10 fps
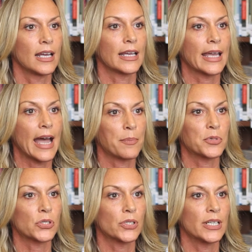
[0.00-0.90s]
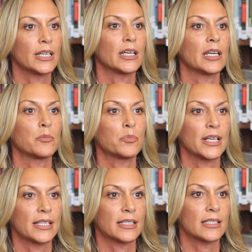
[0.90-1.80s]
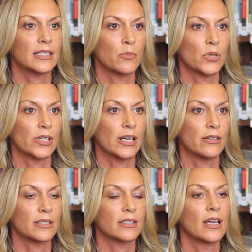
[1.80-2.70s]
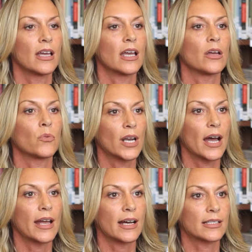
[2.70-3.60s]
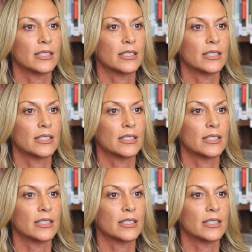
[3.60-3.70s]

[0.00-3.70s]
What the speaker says: capture it, and place it somewhere else. And what I asked